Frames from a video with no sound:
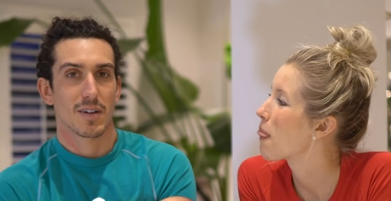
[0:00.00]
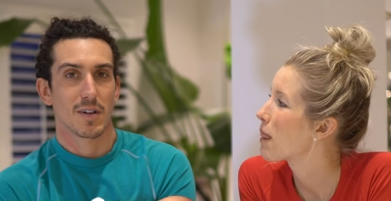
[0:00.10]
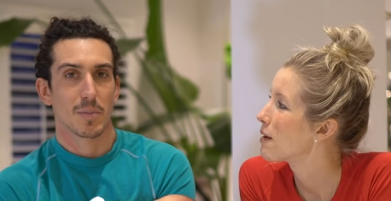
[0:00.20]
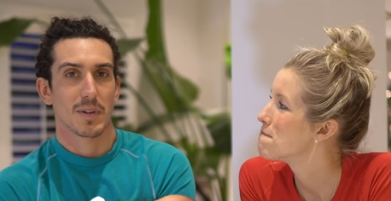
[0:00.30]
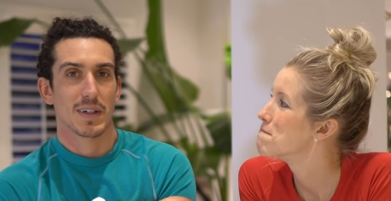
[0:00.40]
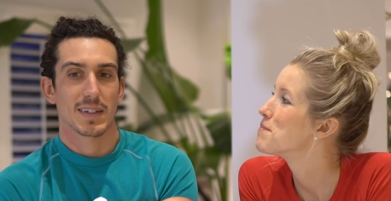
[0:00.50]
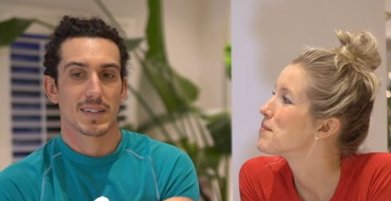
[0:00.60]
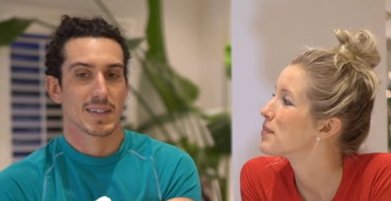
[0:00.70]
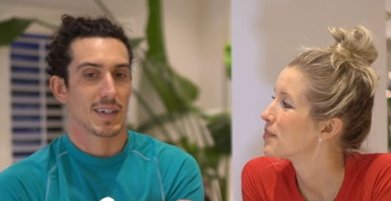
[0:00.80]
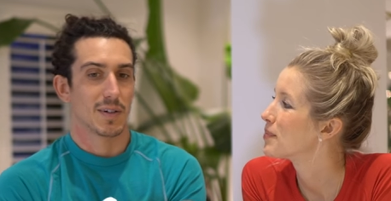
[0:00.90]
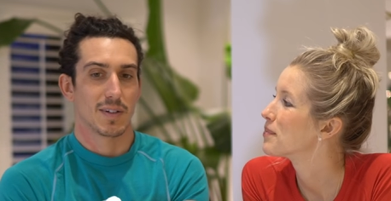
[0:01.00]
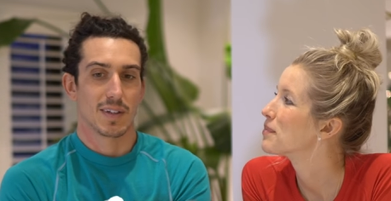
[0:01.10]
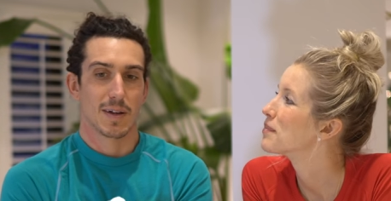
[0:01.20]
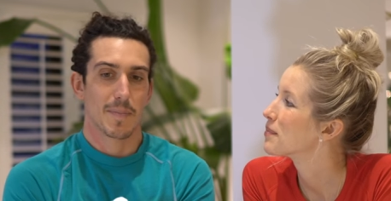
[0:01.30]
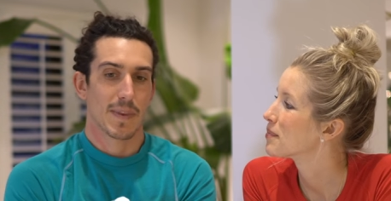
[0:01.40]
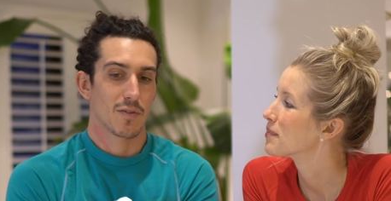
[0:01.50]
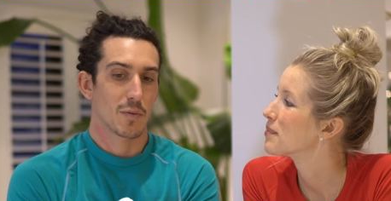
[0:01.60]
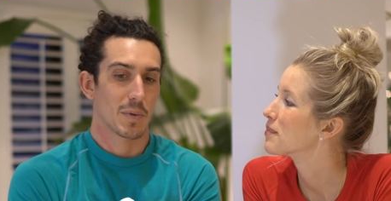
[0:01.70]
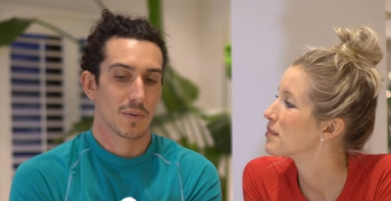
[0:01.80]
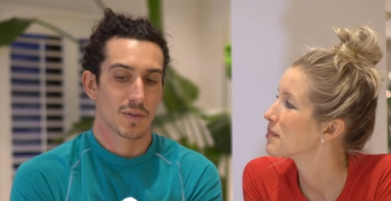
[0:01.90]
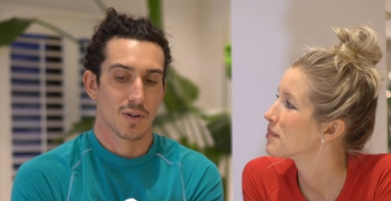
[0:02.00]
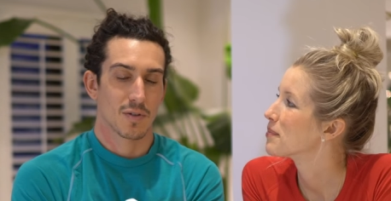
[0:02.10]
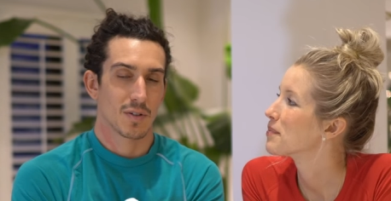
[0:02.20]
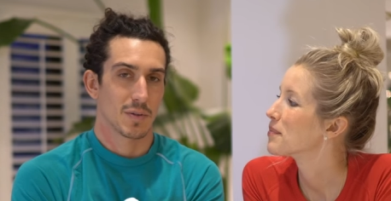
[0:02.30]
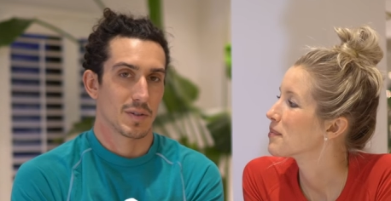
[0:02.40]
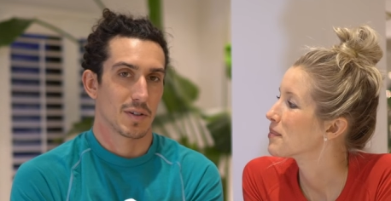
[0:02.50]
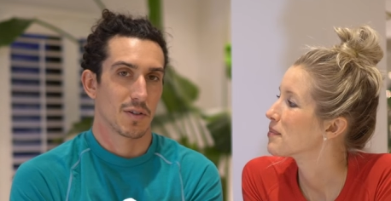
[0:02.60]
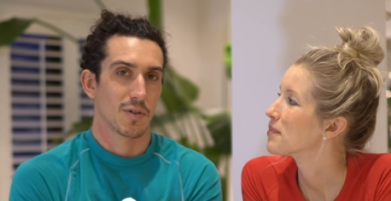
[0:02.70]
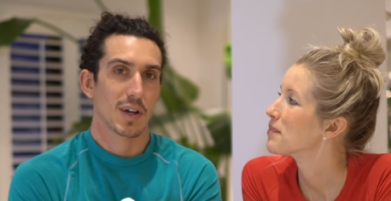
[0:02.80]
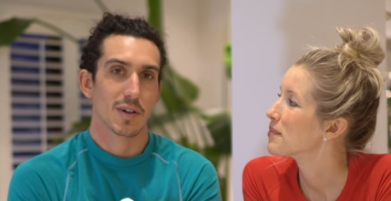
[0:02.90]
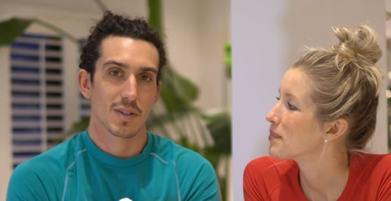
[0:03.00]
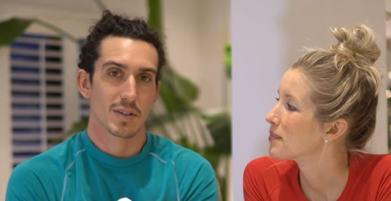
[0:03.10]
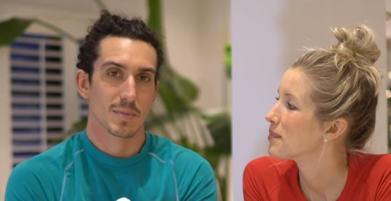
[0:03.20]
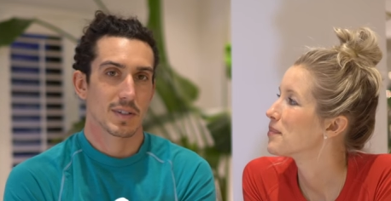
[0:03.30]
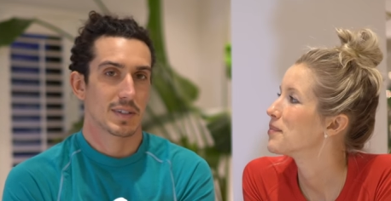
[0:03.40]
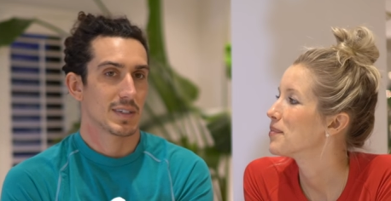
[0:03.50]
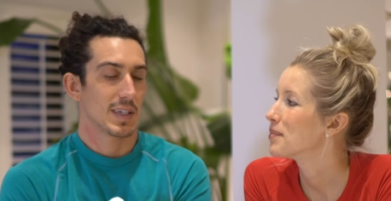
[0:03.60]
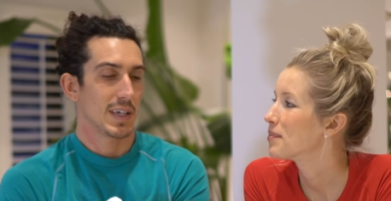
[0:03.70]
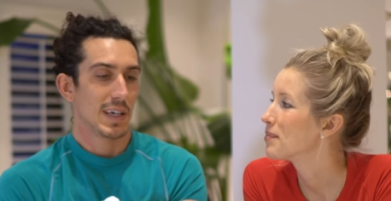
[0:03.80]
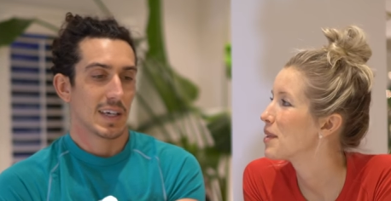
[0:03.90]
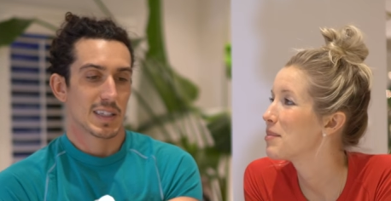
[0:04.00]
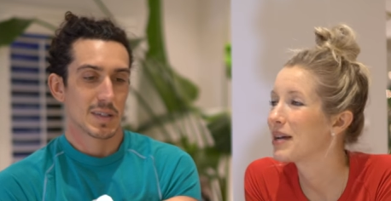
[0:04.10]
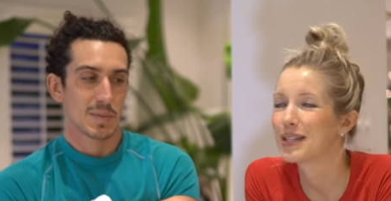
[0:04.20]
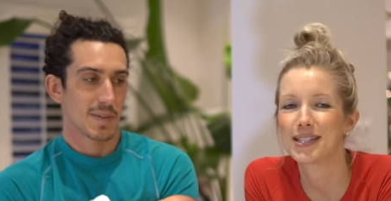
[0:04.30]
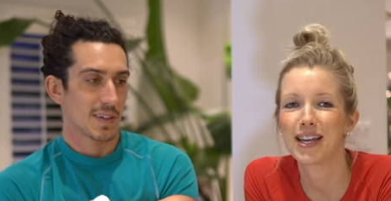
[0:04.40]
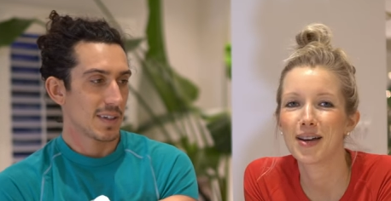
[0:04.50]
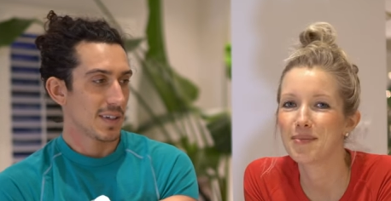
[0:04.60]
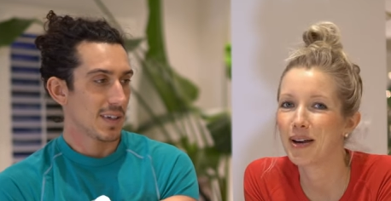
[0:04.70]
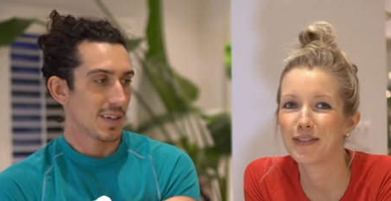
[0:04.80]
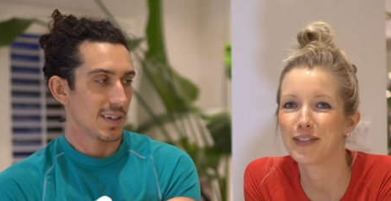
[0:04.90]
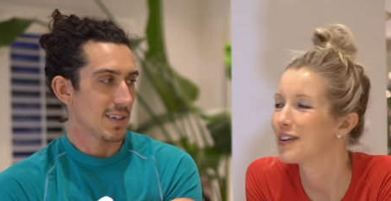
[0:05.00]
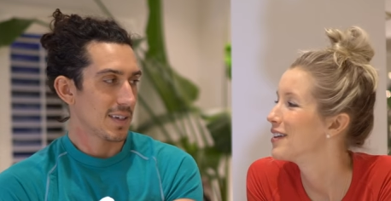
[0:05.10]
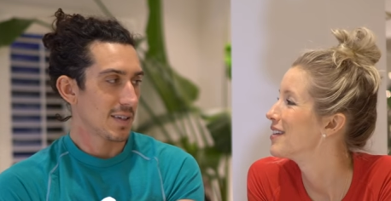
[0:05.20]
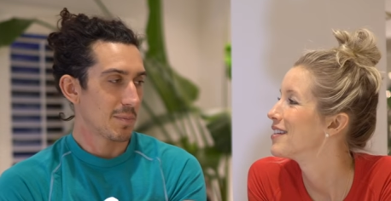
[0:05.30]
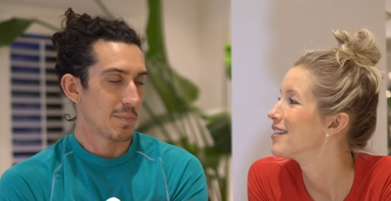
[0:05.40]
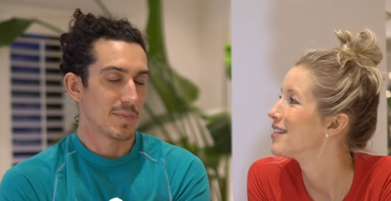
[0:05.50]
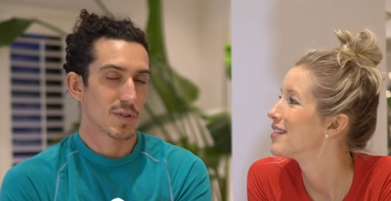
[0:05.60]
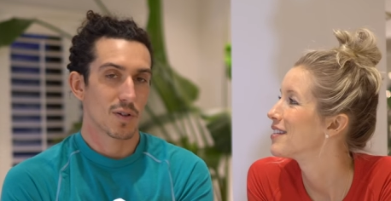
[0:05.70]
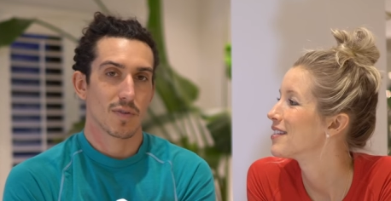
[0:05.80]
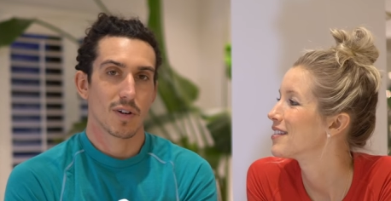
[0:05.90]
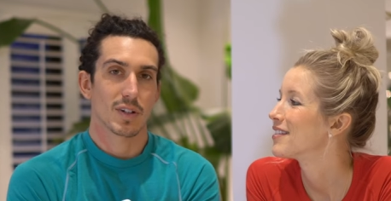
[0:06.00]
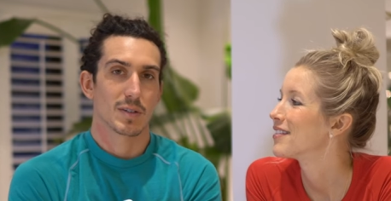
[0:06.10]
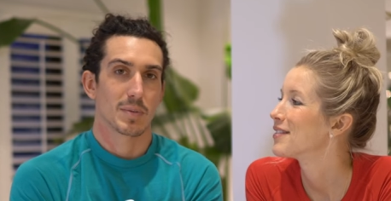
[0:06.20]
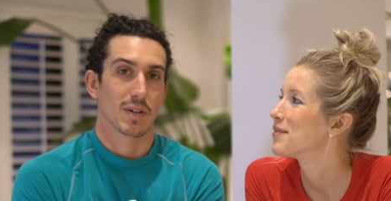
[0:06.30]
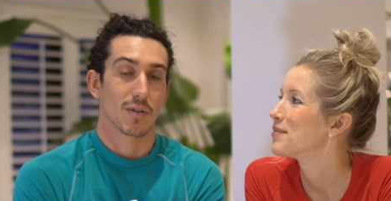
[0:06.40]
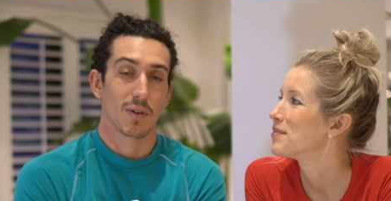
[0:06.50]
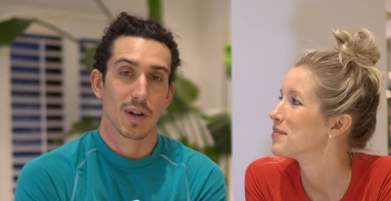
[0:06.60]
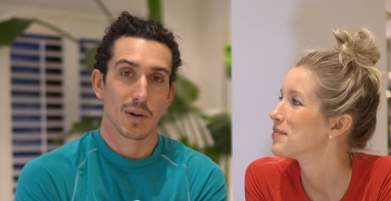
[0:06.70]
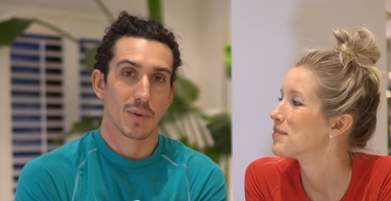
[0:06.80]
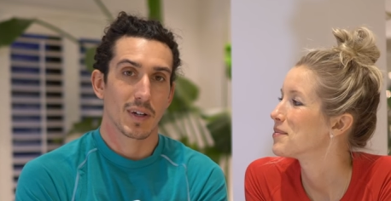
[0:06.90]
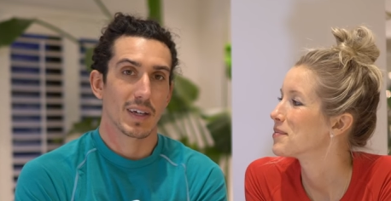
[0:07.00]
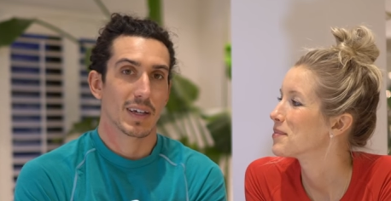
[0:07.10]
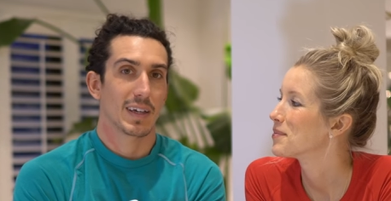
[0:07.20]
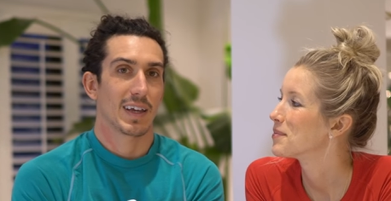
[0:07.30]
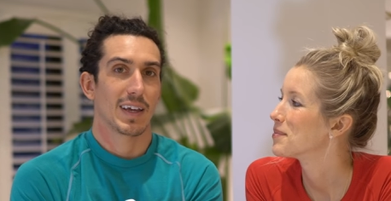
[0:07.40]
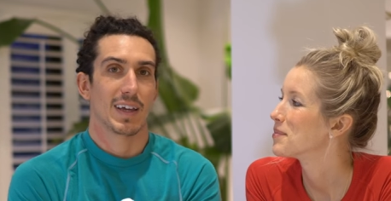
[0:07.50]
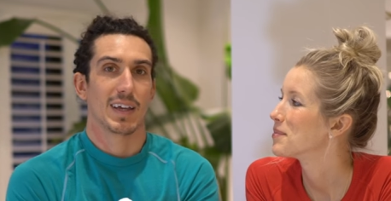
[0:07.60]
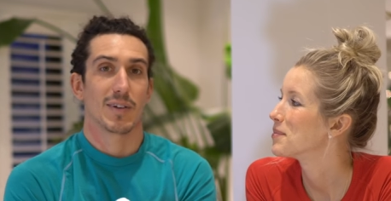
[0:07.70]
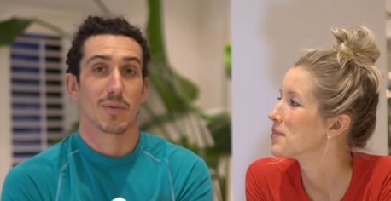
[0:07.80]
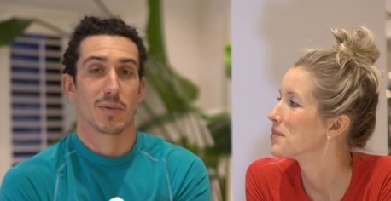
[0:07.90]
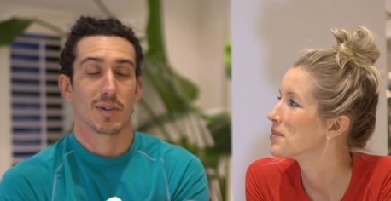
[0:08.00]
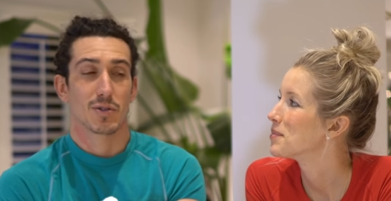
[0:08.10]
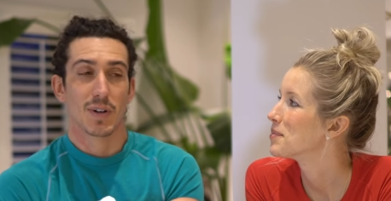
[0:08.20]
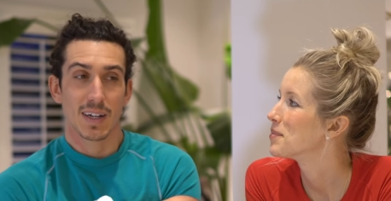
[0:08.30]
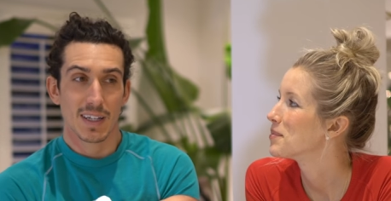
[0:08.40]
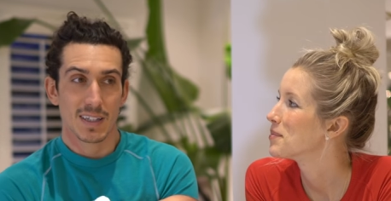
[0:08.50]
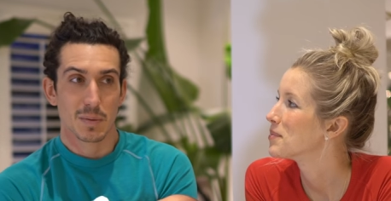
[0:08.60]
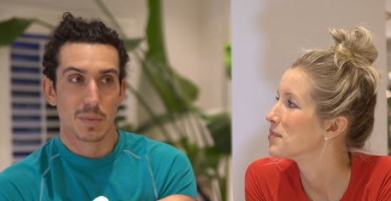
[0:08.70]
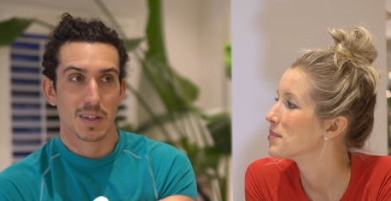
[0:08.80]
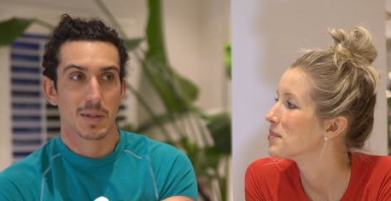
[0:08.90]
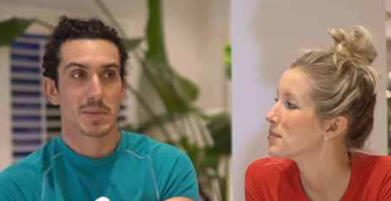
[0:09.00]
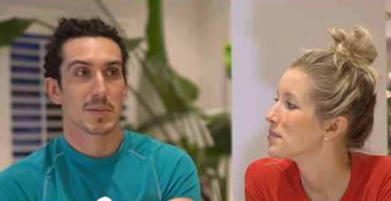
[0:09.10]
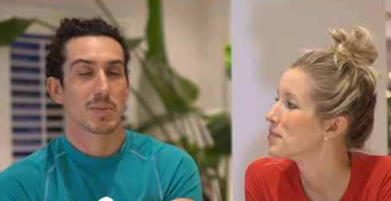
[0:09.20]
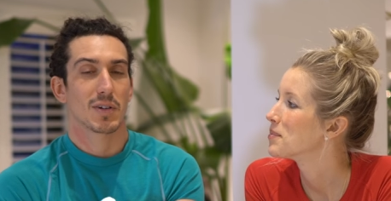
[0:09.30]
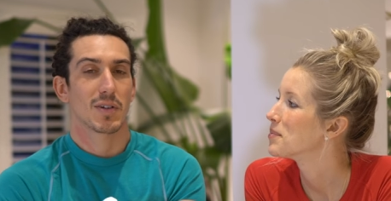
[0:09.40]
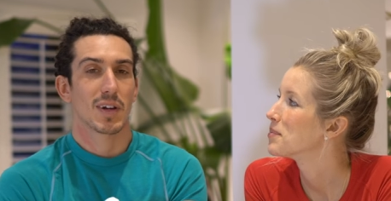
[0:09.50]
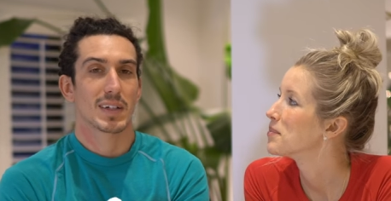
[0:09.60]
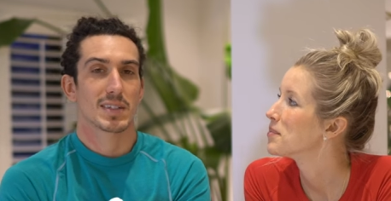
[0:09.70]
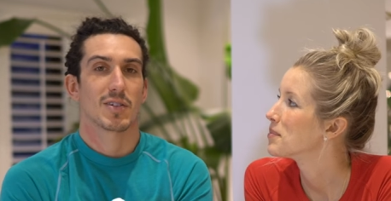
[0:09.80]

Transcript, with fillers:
Speaker 1: to our place, and yep, everybody was over. It was a great Christmas.
Speaker 2: The best yet, by far.
Speaker 1: So far, it's been a great week, and we're trying to get some clips to bring you guys